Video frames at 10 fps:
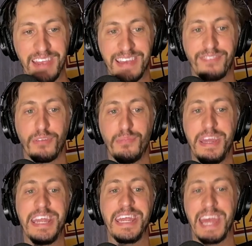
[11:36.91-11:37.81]
after
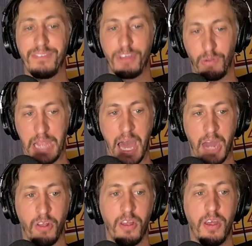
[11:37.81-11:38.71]
meeting Kevin O'Connell